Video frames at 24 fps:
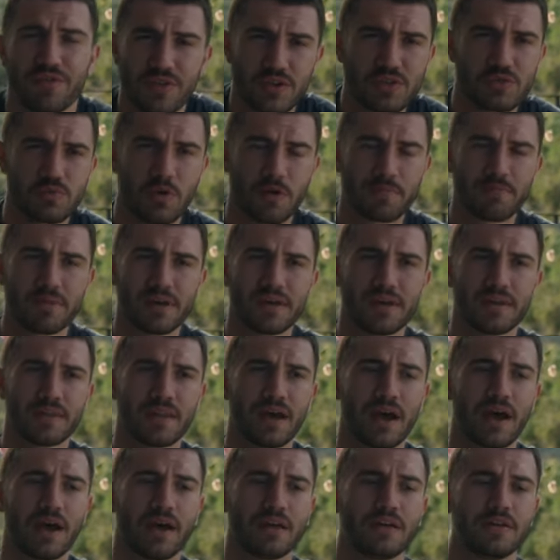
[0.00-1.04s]
The first one
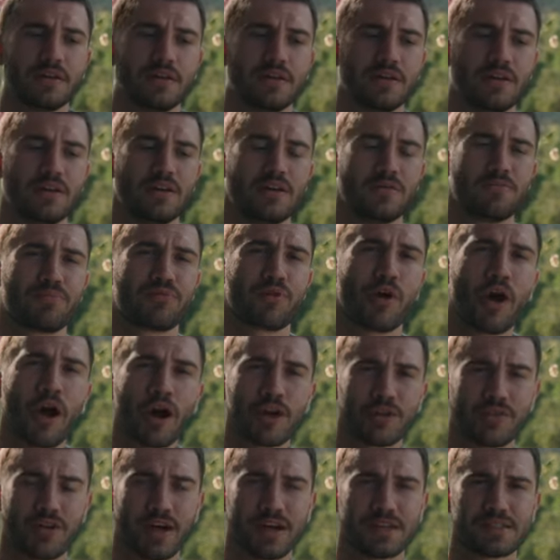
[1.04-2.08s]
being that
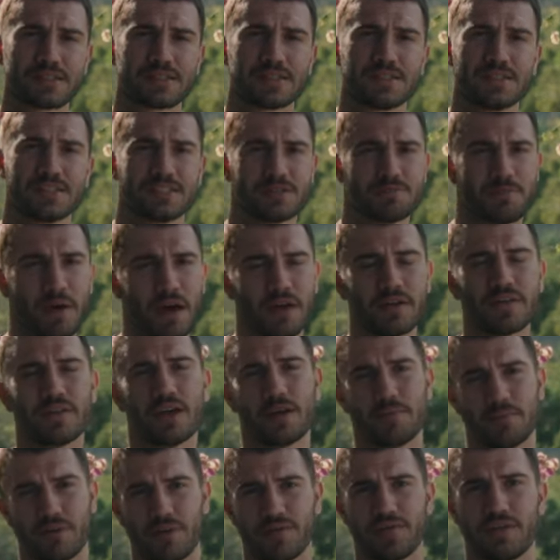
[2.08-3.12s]
progress is
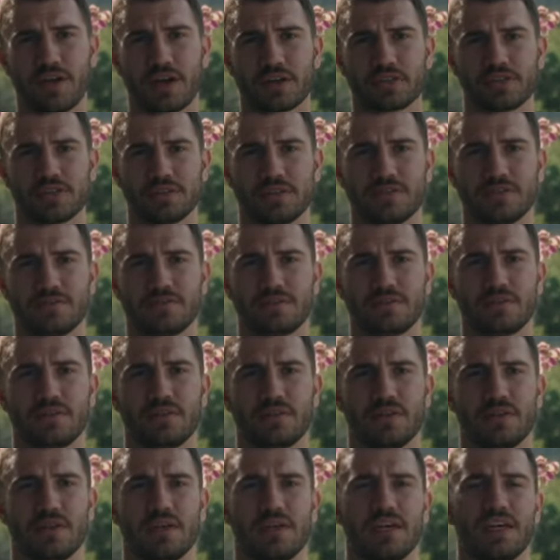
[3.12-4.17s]
better than perfection.
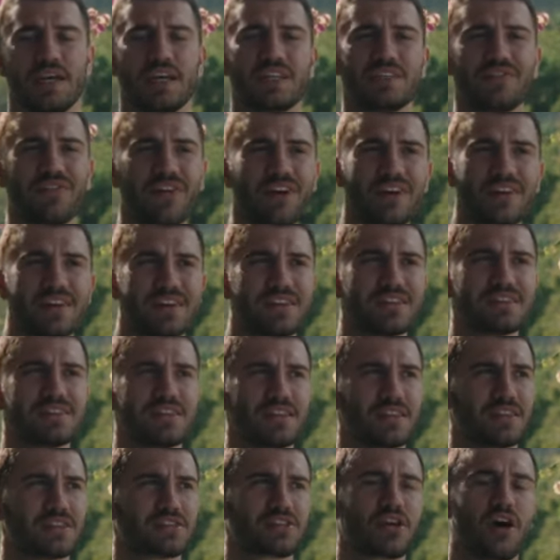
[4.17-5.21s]
It's very
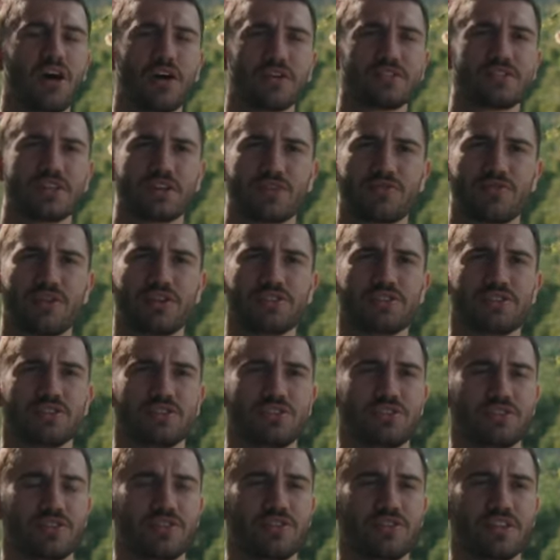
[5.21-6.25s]
easy in this content
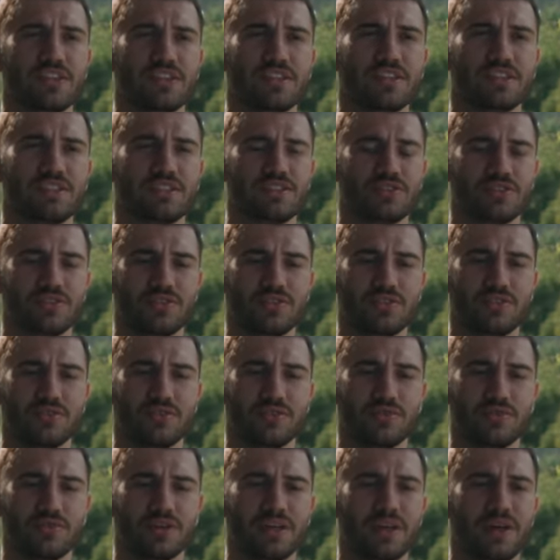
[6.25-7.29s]
creation journey
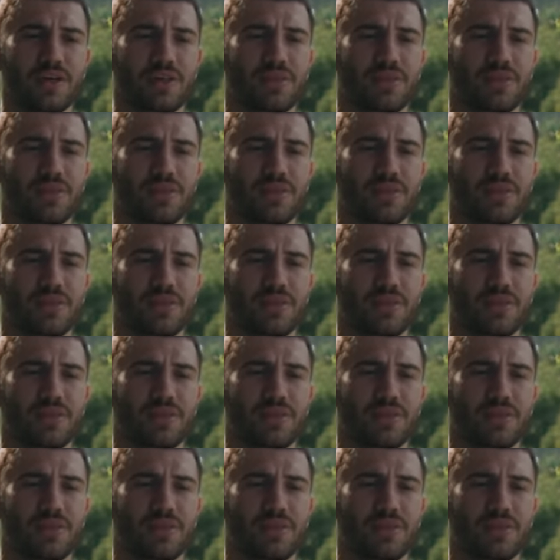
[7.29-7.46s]
to